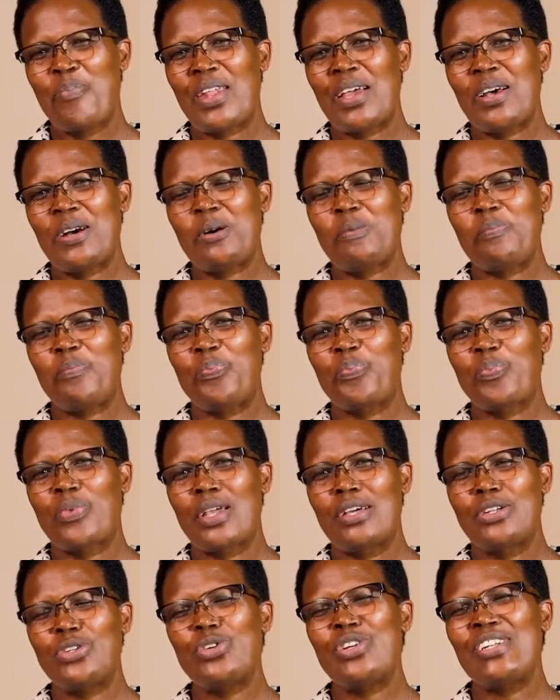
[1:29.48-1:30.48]

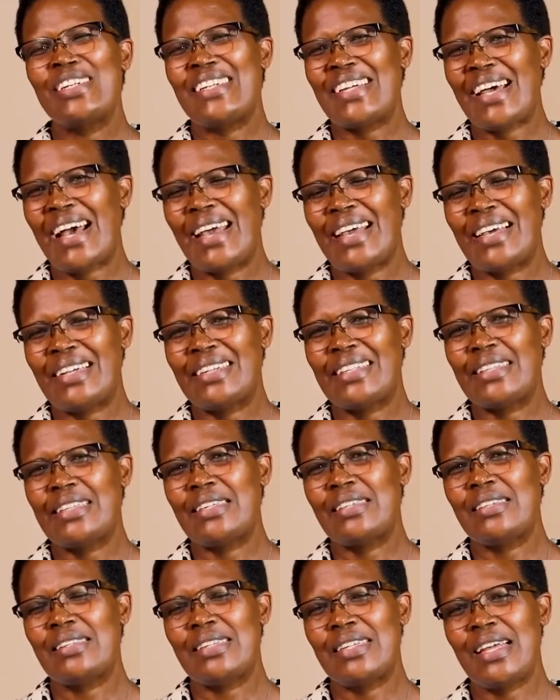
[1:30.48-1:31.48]
Don't die at
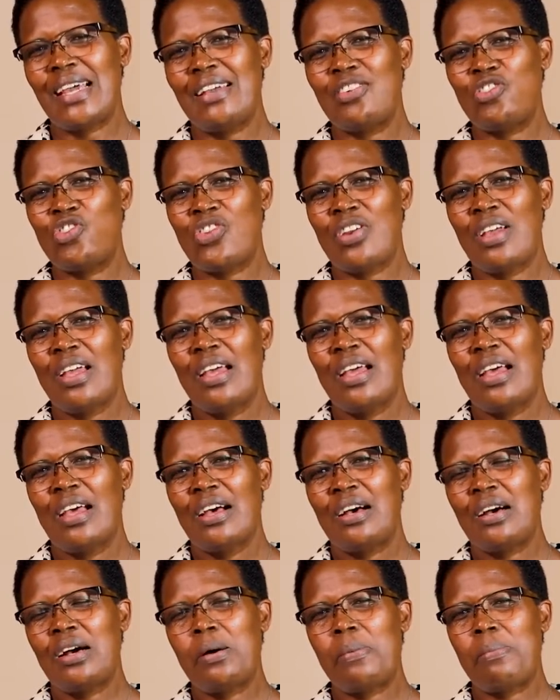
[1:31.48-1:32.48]
this stage.
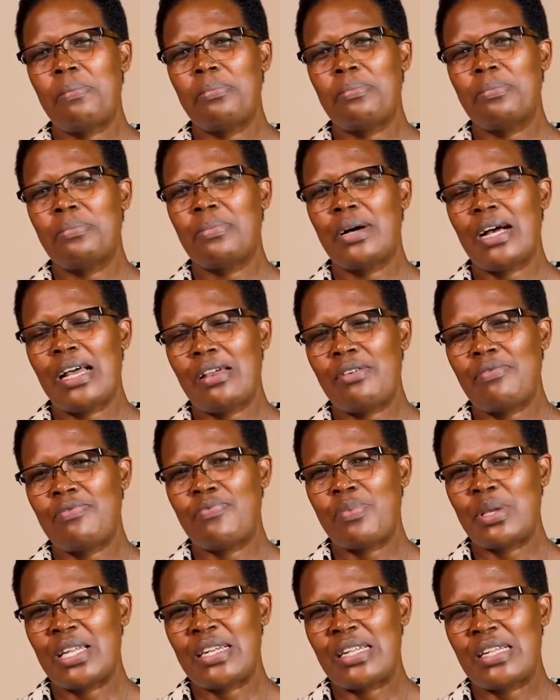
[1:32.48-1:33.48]

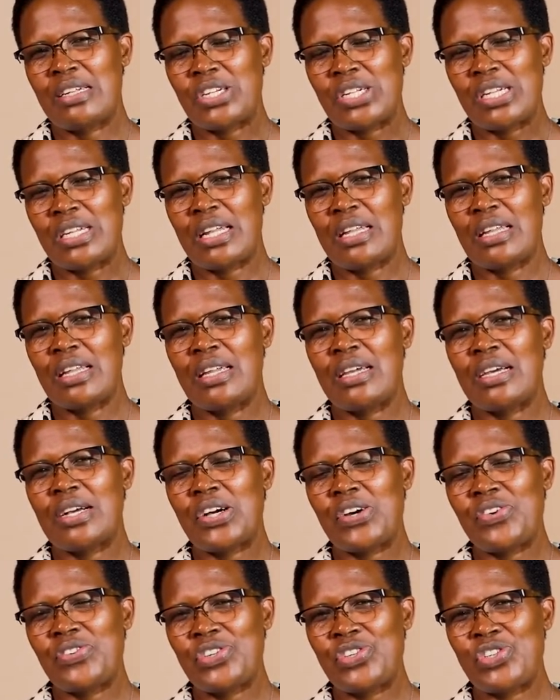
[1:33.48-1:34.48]
I've been
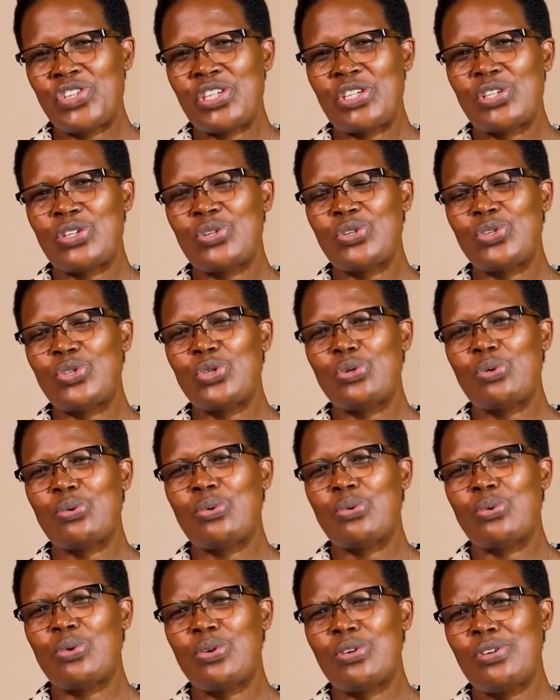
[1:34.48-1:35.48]
encouraging you
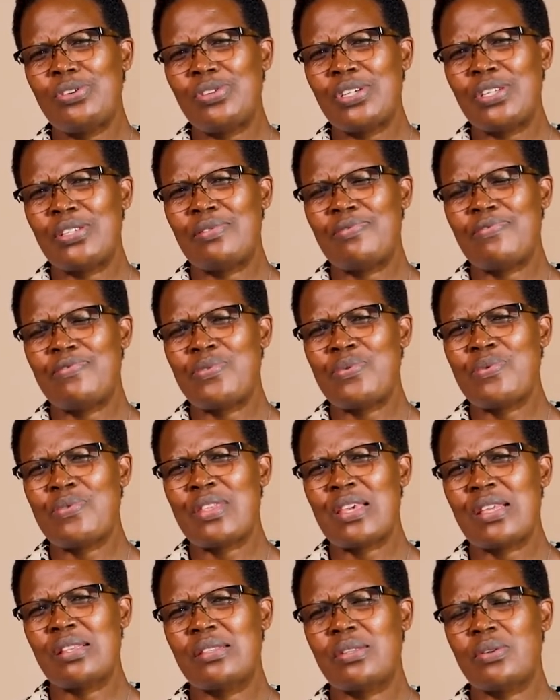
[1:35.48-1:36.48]
to always view
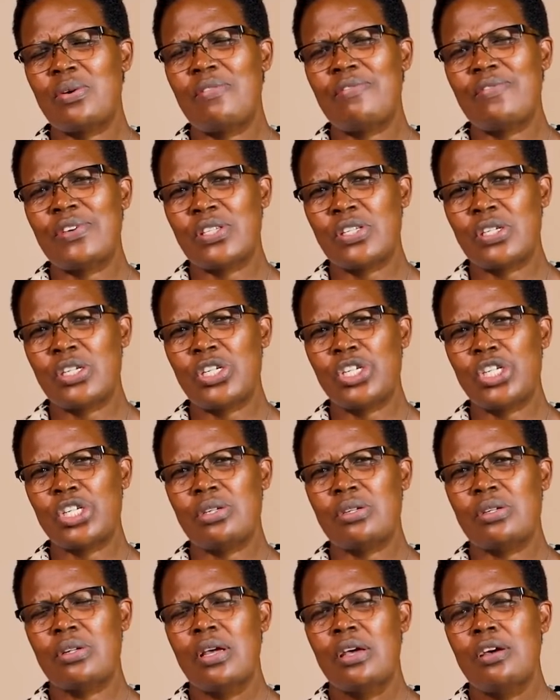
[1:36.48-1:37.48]
this
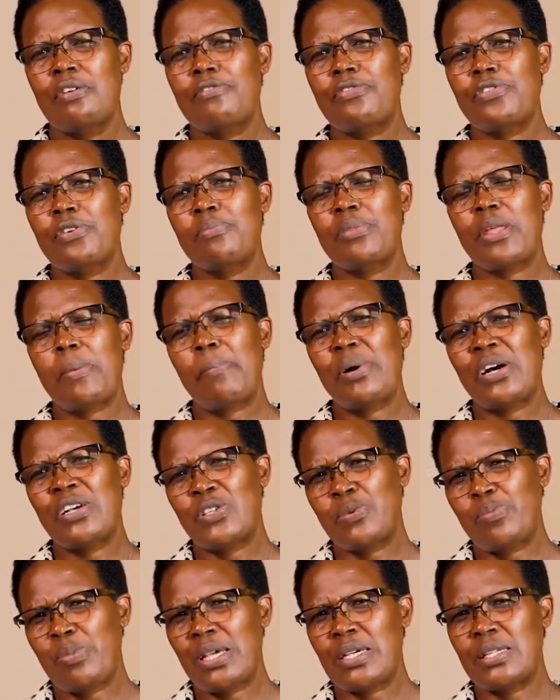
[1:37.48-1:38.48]
conversation from the
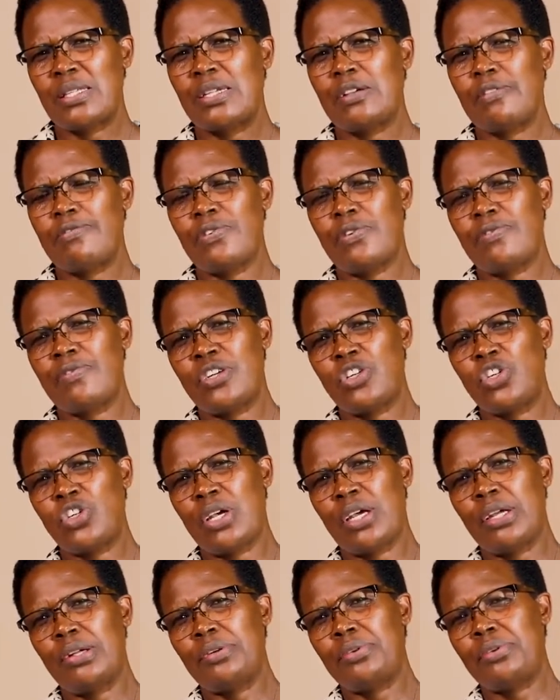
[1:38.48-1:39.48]
perspective of a
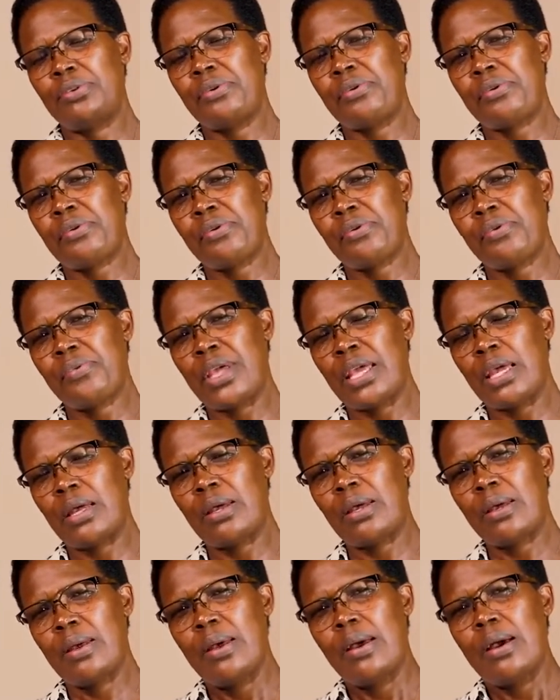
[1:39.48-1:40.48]
child
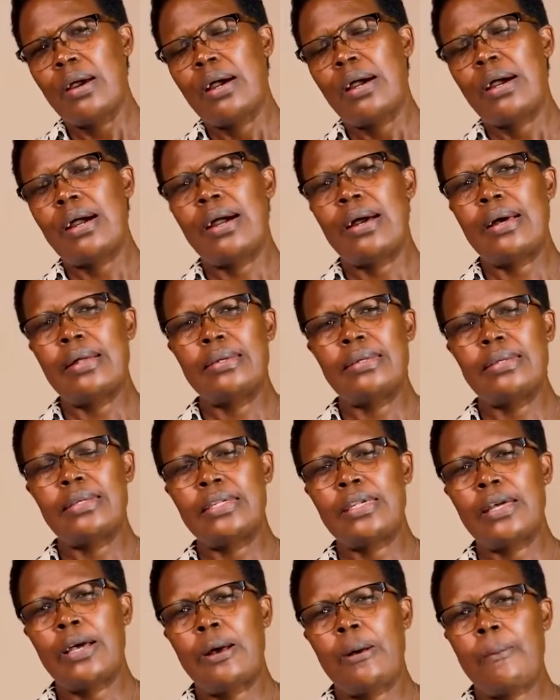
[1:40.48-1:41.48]
growing
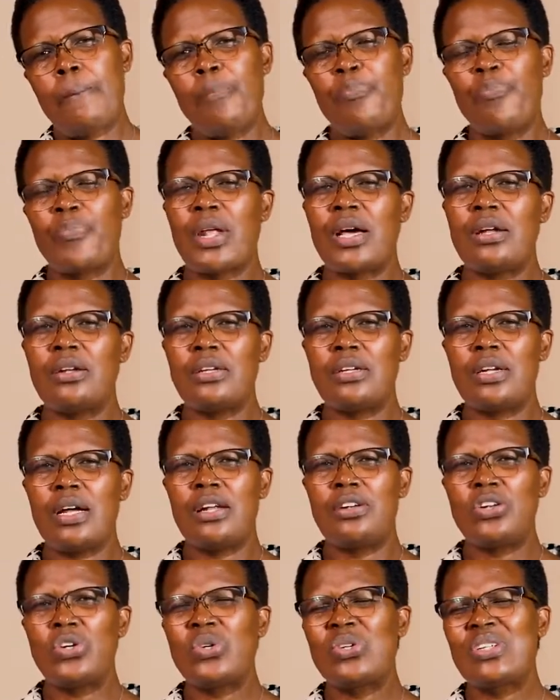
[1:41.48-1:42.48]
and
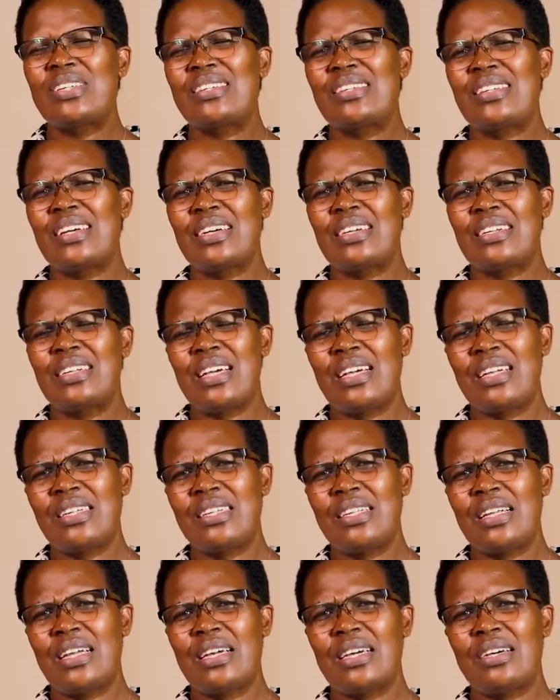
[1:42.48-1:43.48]
not
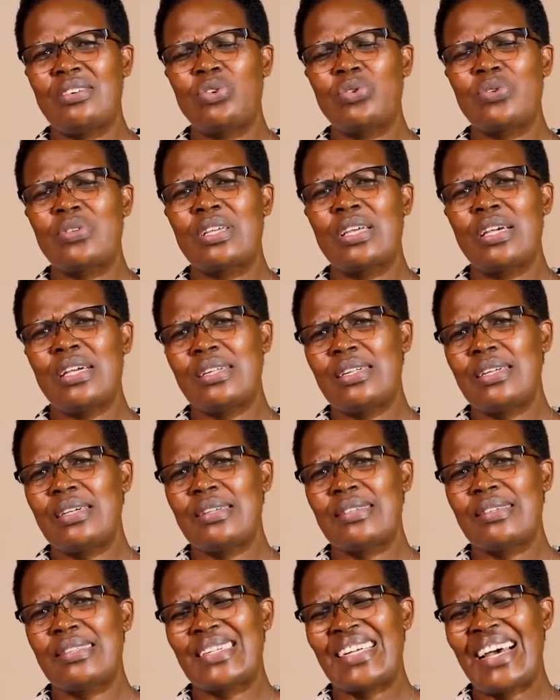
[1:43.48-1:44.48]
stagnating. I was
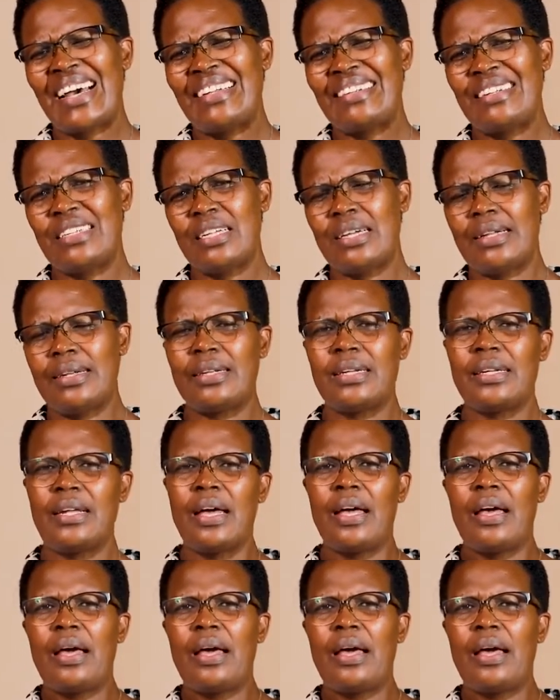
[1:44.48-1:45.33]
getting stunted,